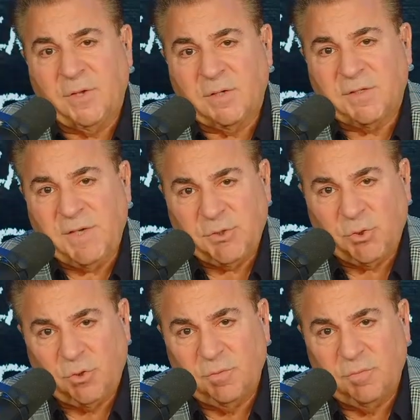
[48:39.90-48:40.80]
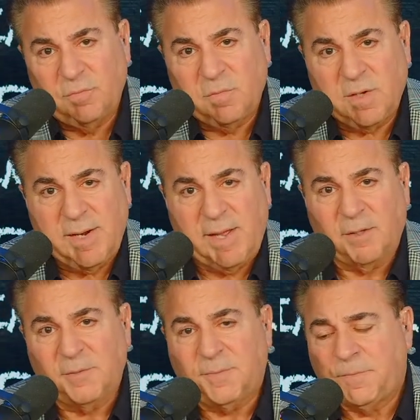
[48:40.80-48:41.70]
the central
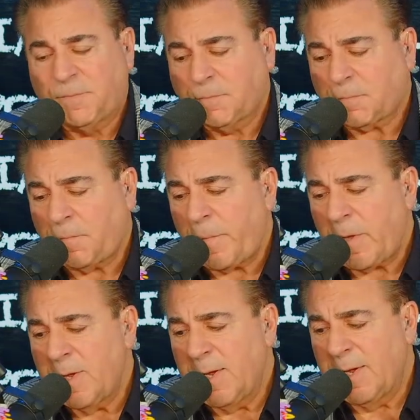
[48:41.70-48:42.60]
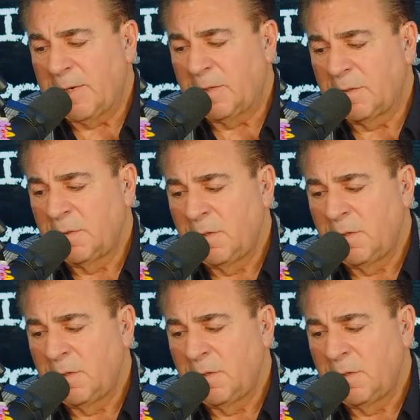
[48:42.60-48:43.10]
canal, and